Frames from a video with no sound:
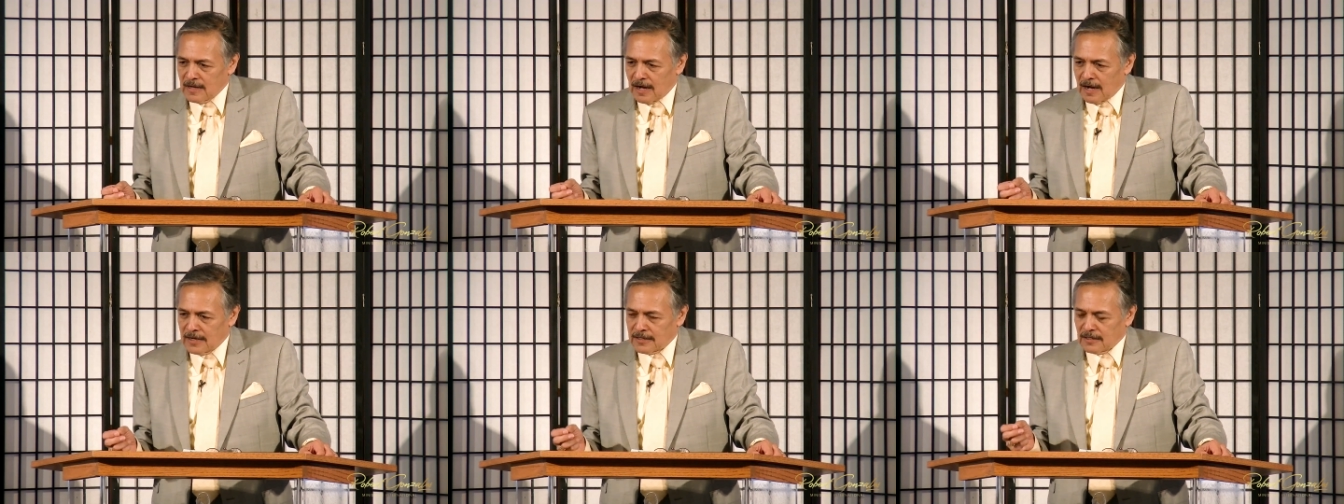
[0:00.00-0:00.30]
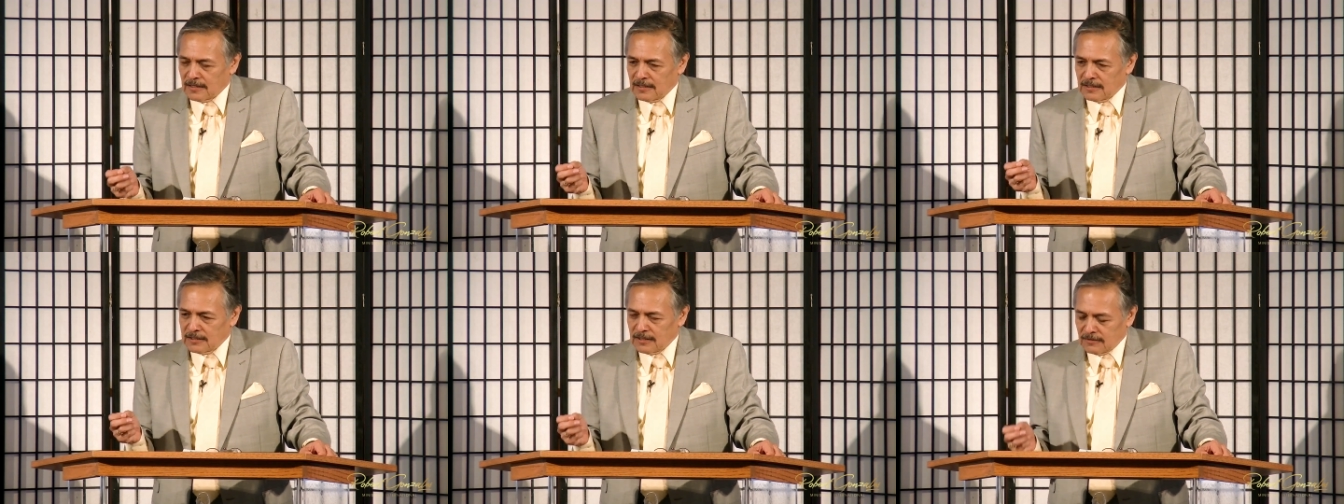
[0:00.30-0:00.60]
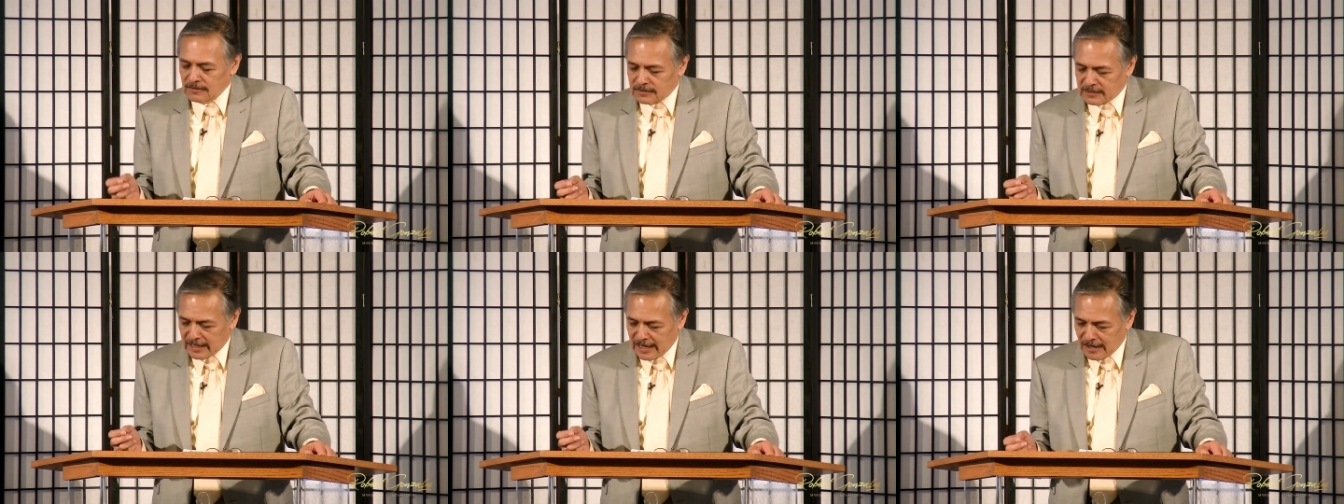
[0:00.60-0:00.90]
on a
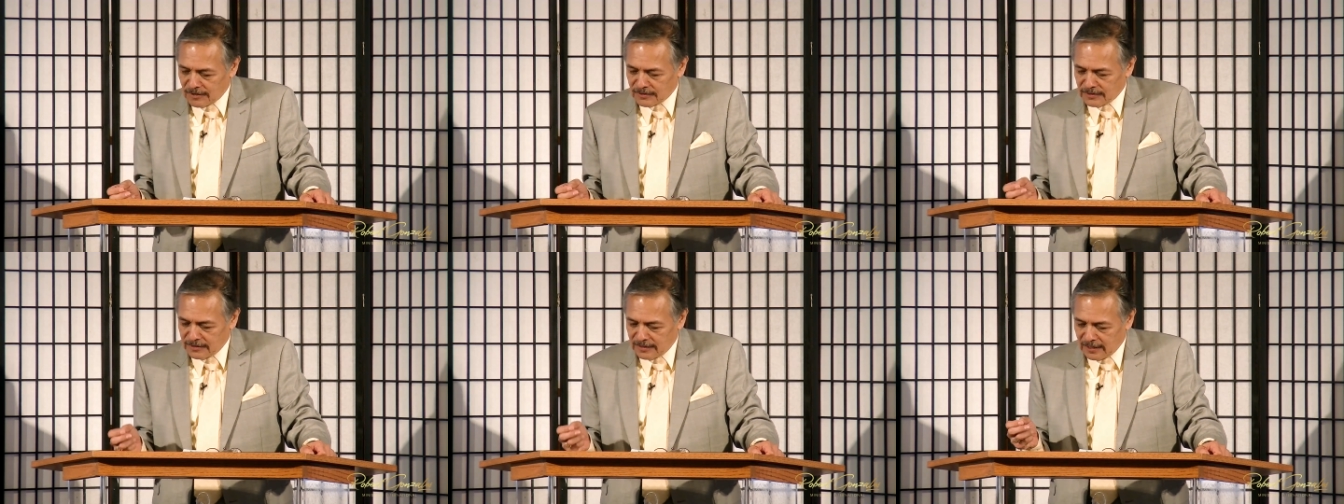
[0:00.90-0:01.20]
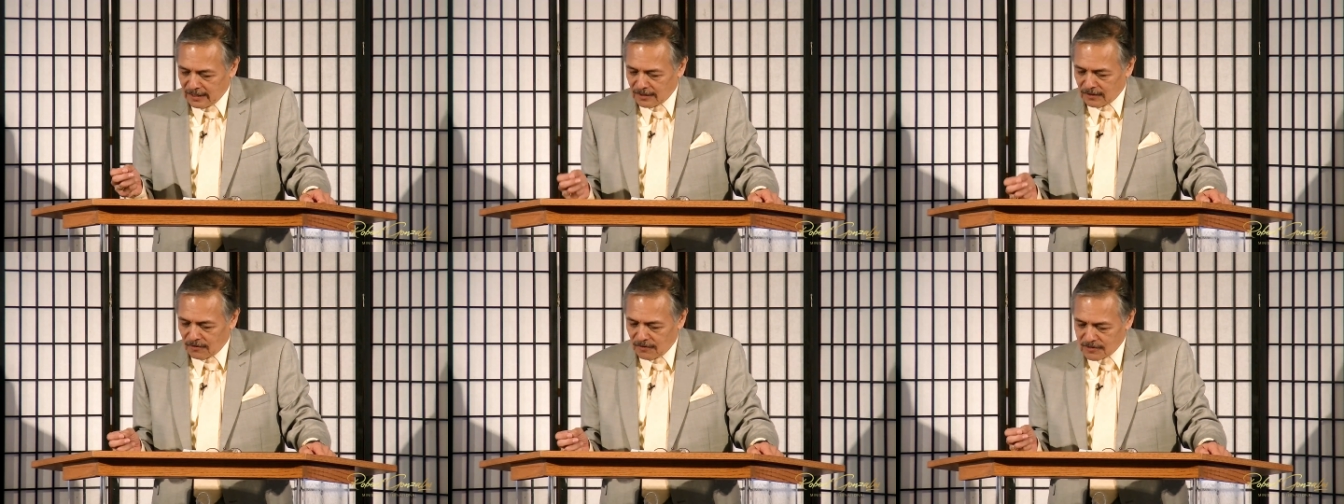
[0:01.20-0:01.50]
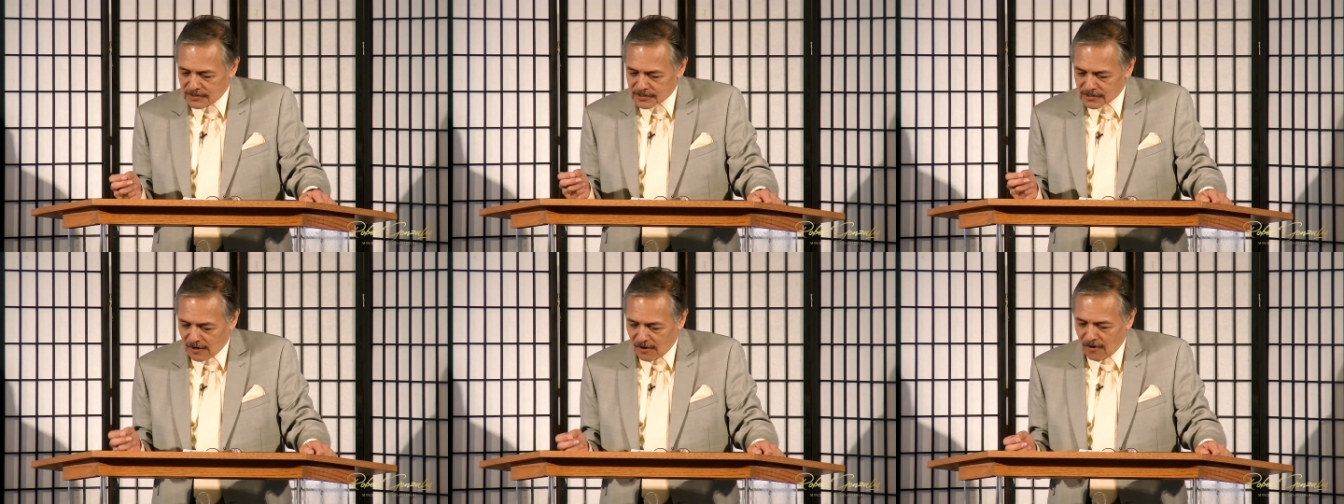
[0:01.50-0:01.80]
little town in
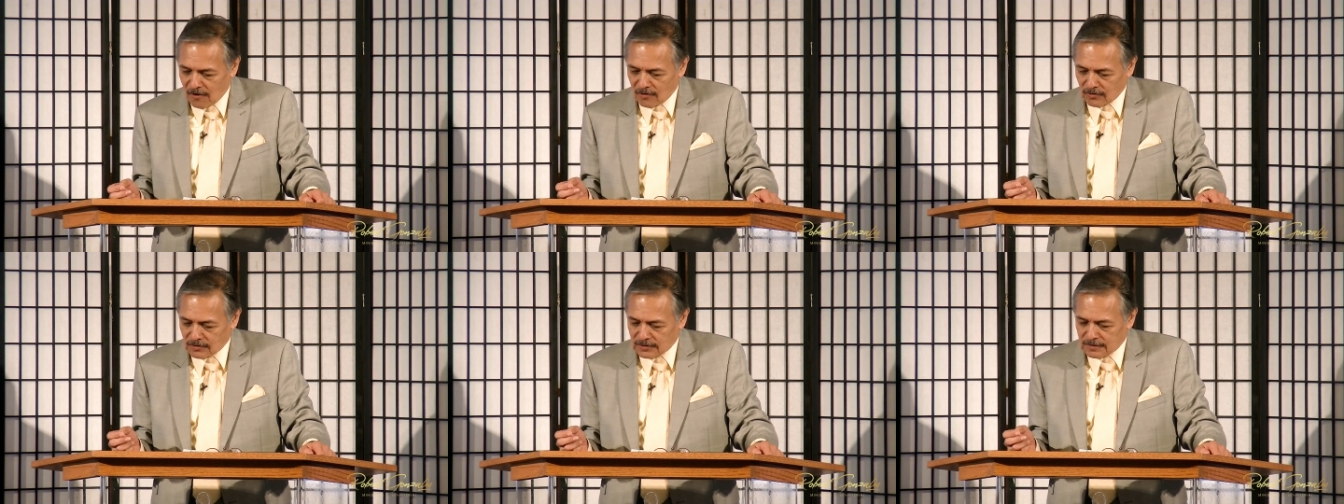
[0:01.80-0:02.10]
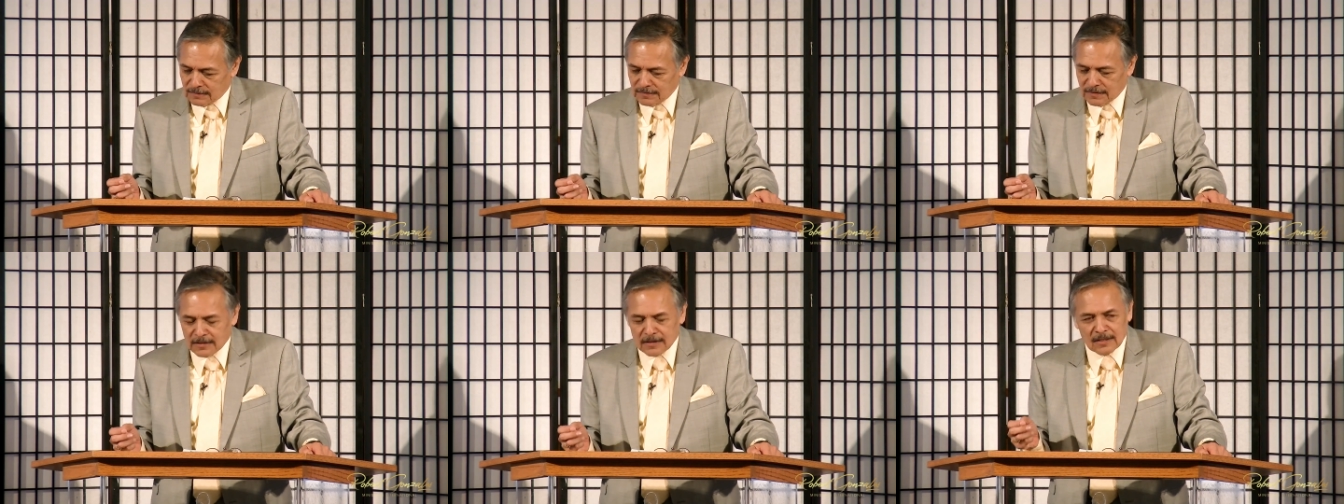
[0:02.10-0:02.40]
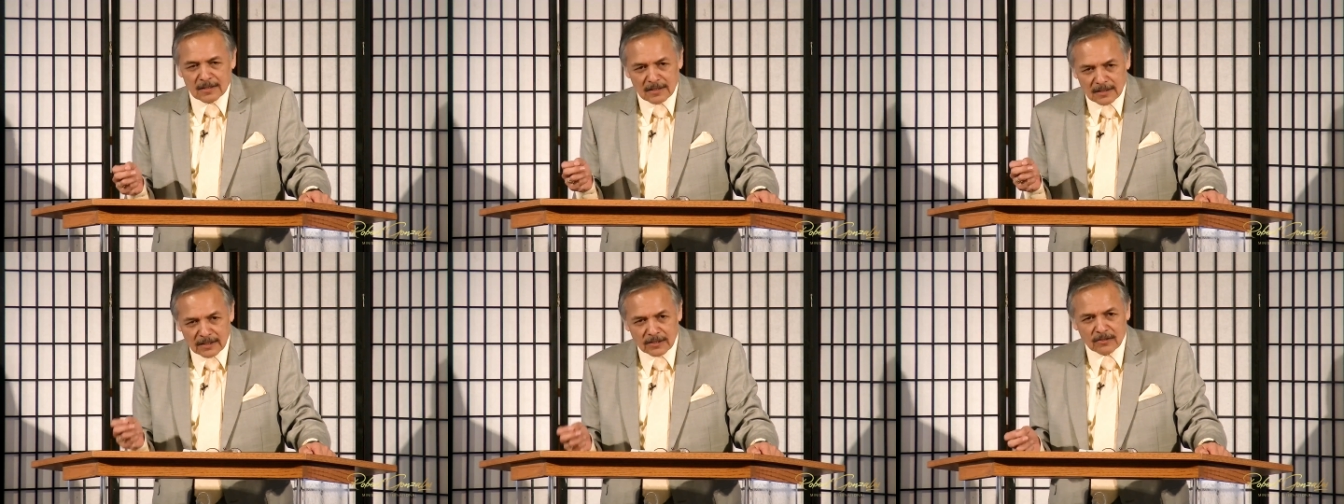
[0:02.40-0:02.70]
Illinois called
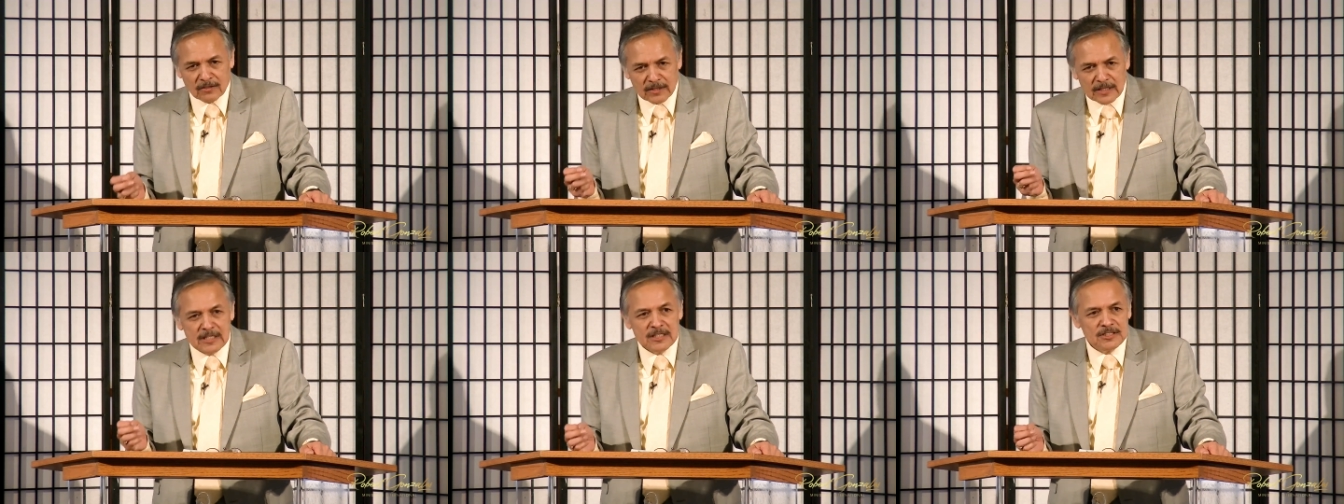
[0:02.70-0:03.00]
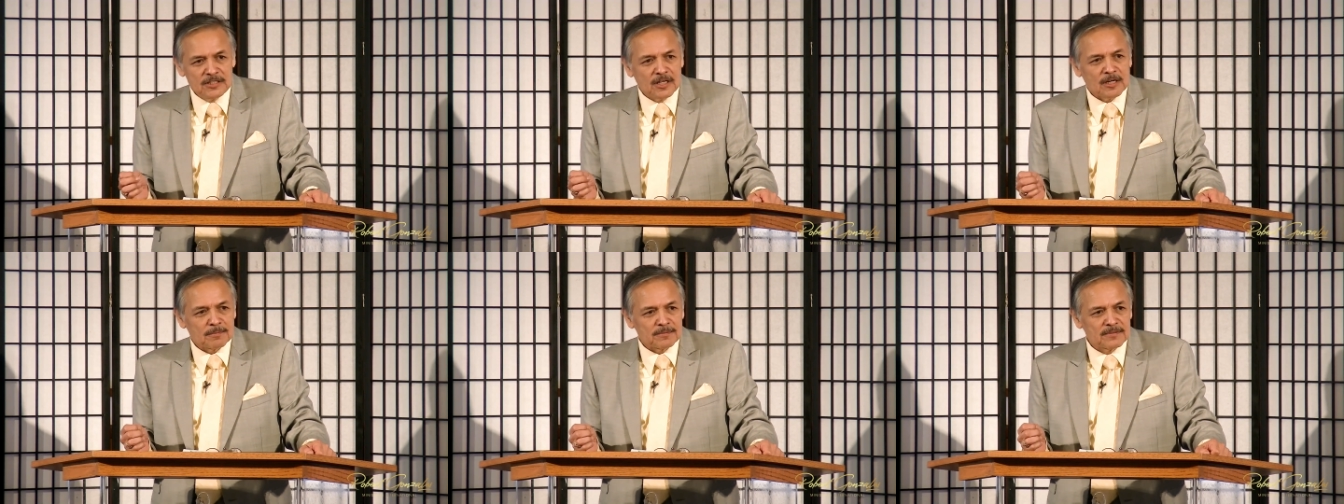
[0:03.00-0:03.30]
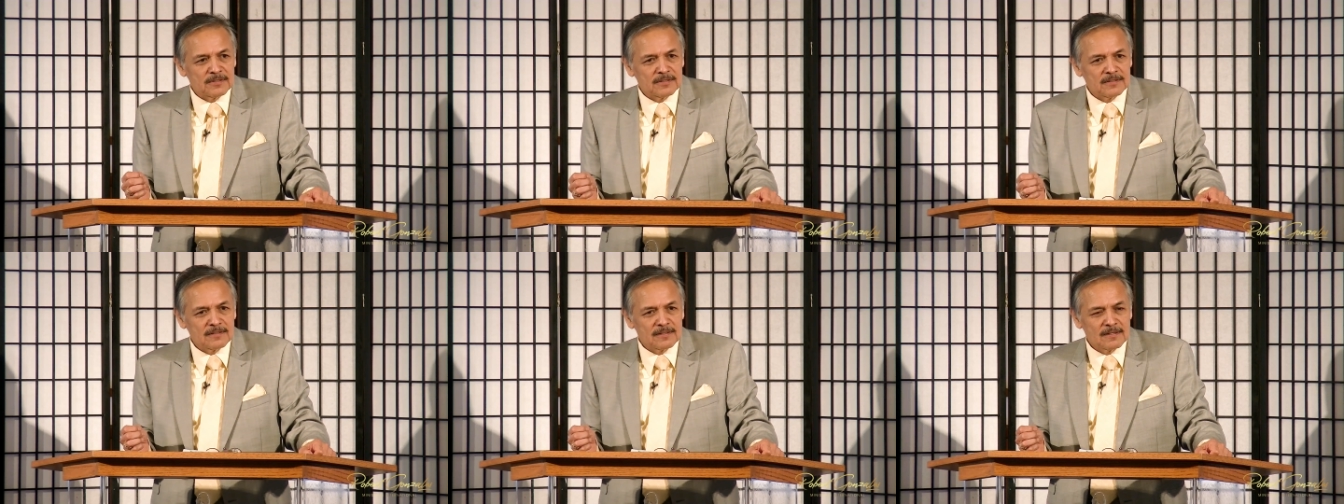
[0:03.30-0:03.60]
Little Egypt.